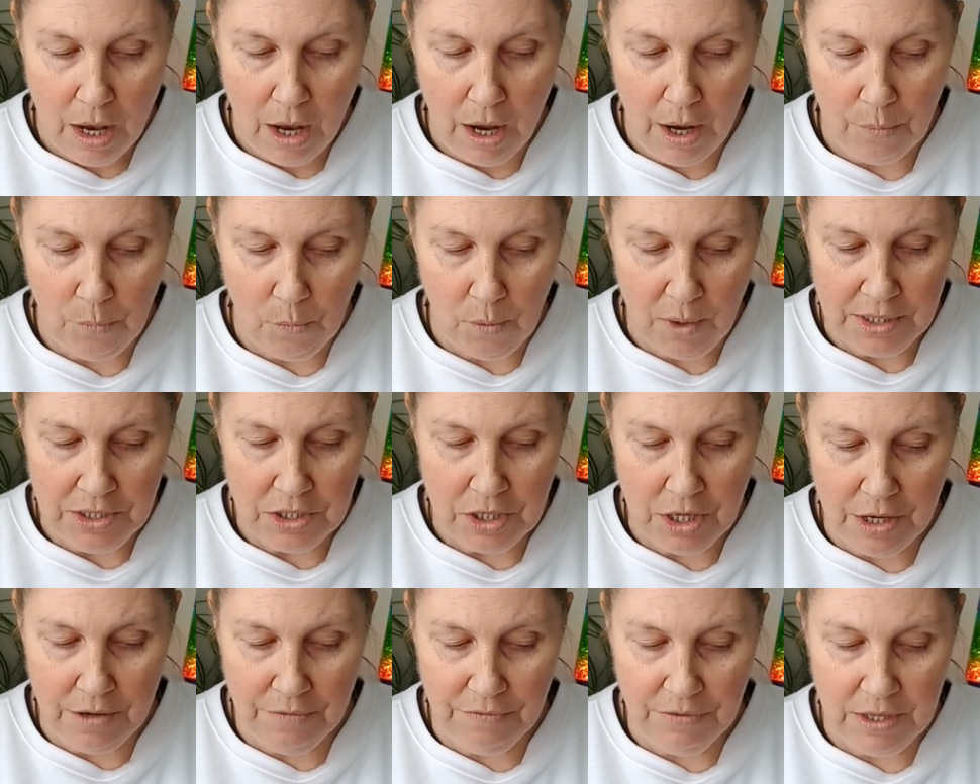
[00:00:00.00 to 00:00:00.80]
I wonder
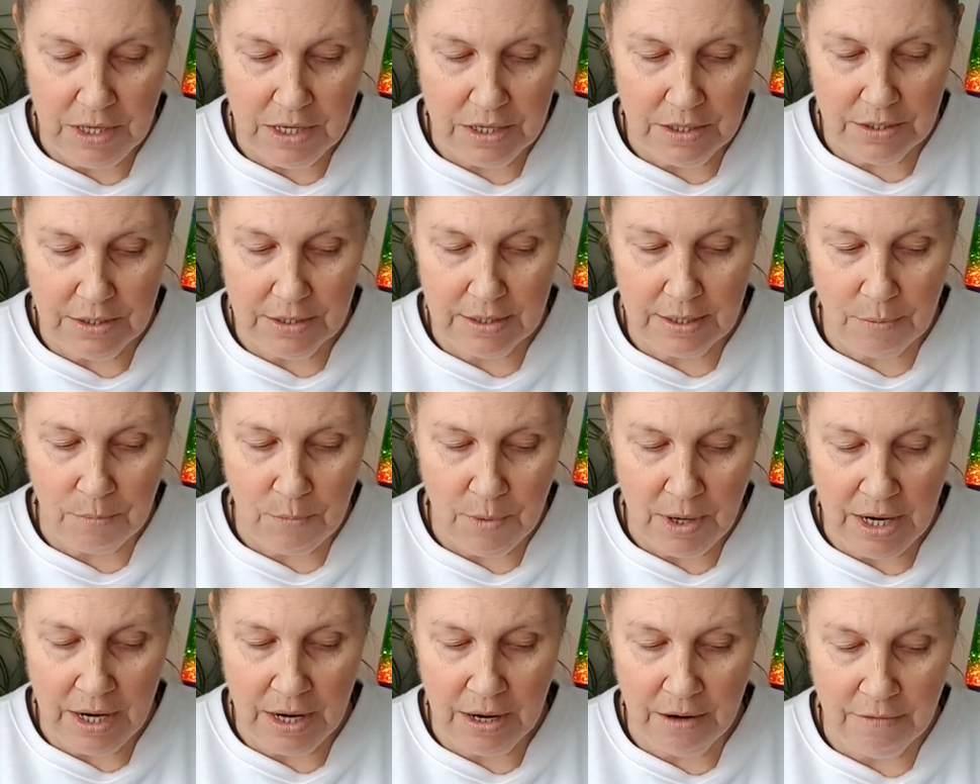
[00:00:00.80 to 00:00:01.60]
if there's
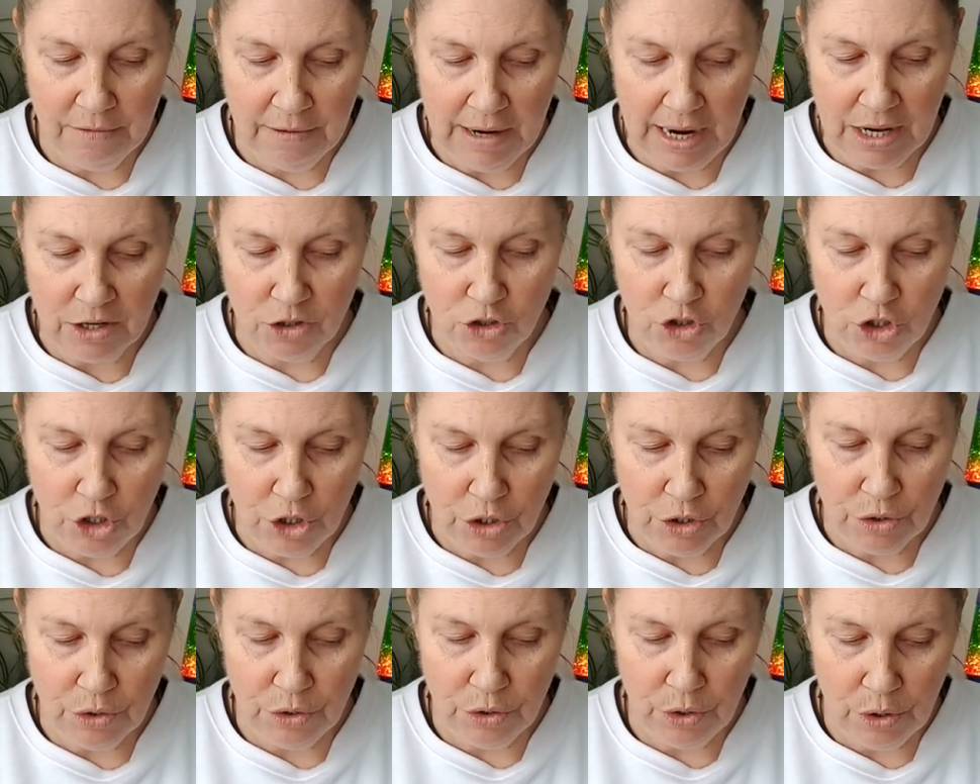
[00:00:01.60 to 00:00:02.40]
someone around
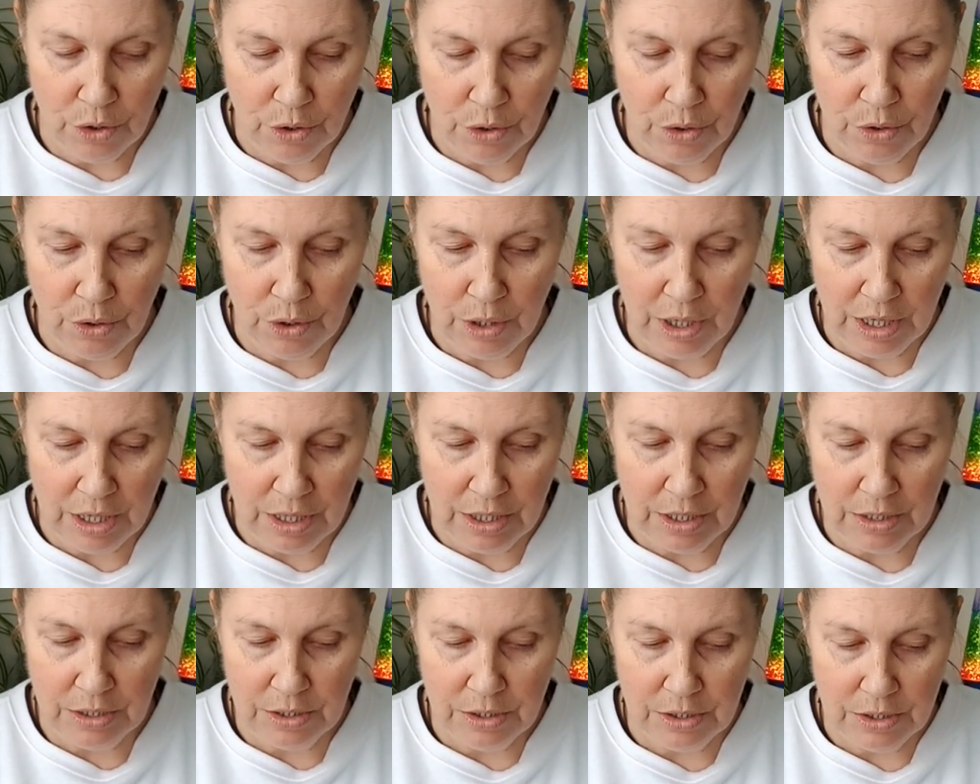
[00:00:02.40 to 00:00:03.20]
you who
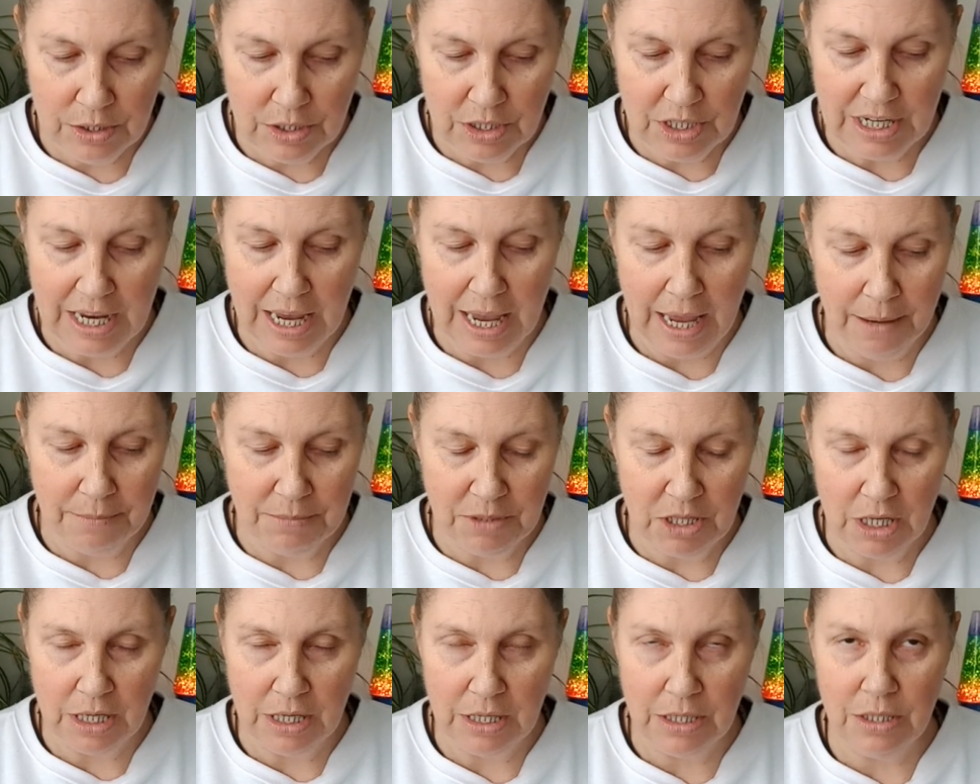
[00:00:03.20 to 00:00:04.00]
is
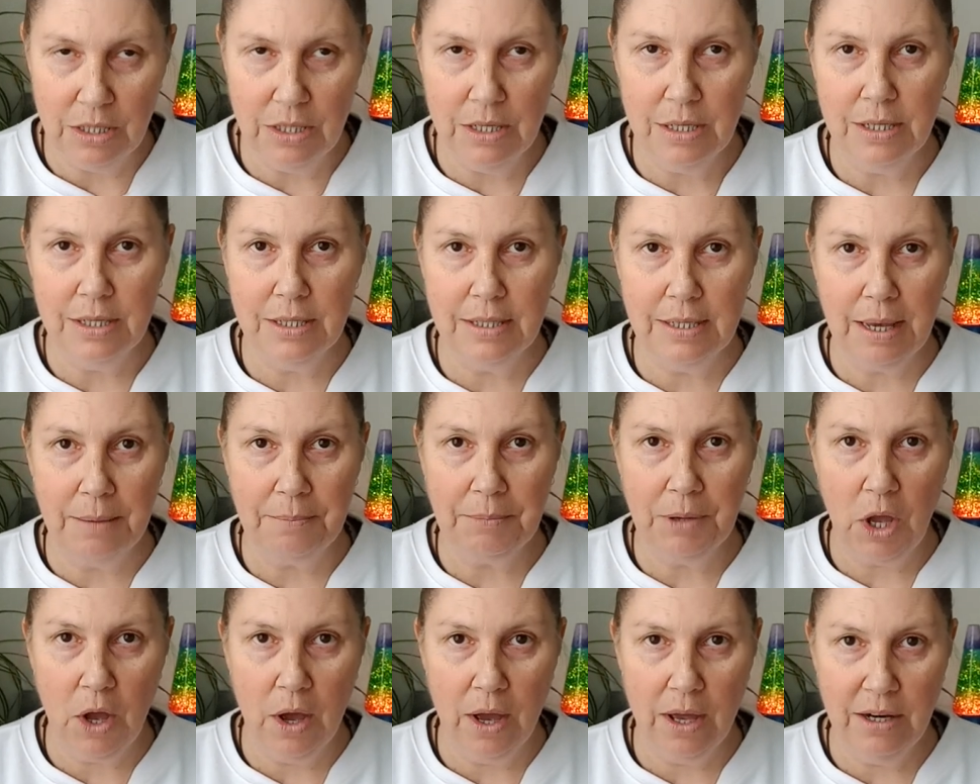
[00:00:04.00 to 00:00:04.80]
tapped into
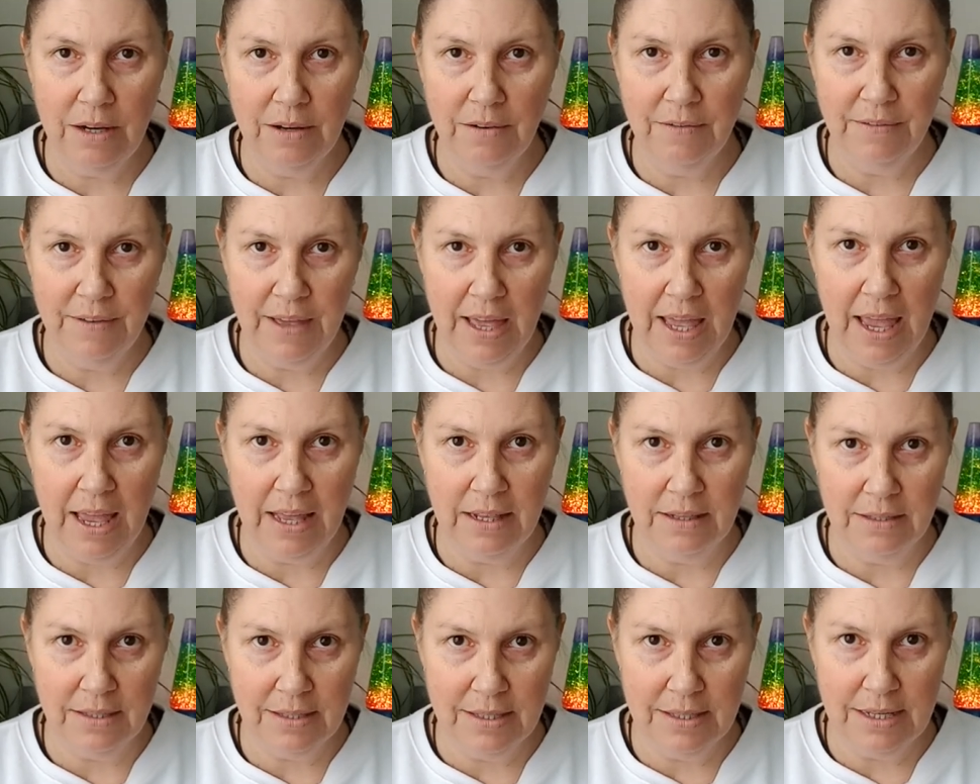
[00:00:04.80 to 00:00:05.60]
some kind of
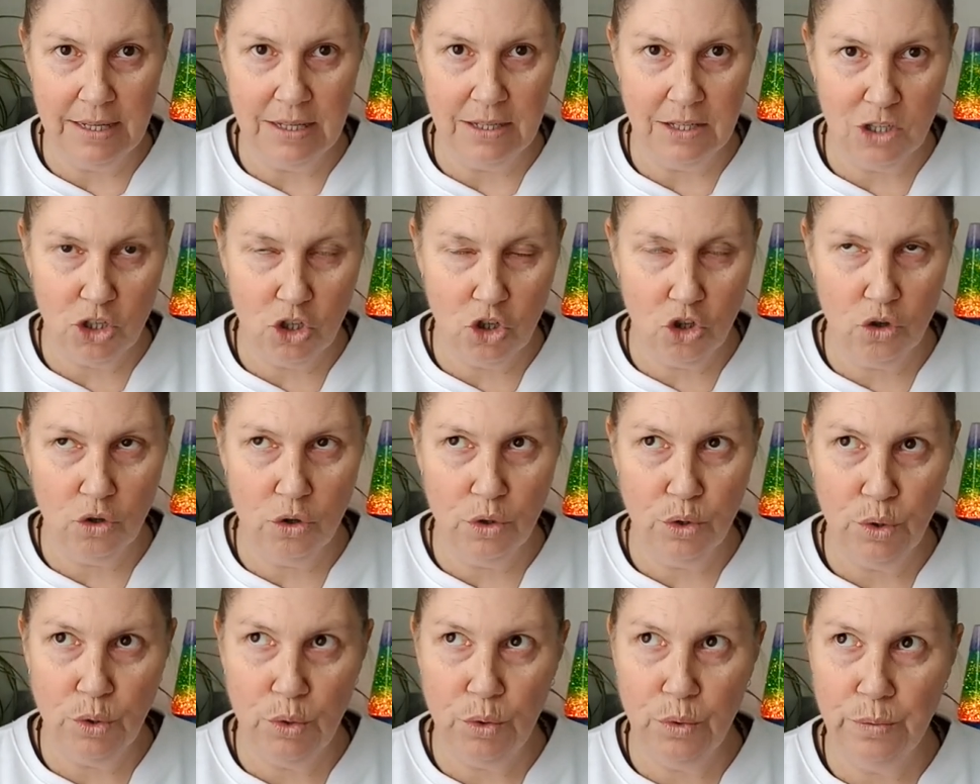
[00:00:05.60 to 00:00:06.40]

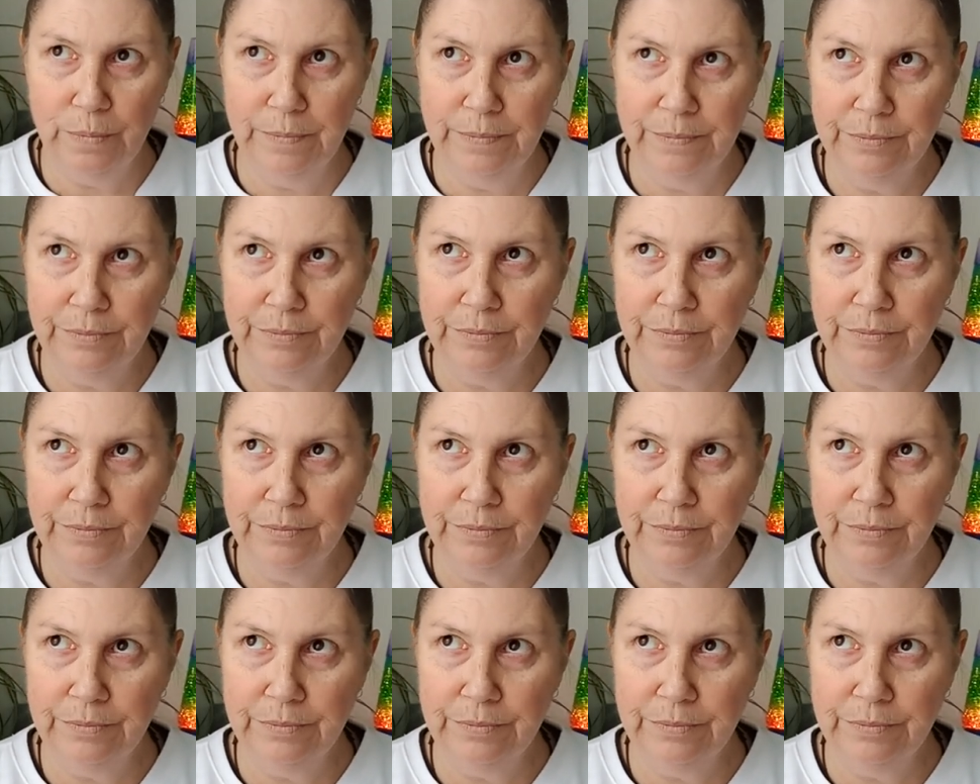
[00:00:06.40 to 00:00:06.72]
ancestral,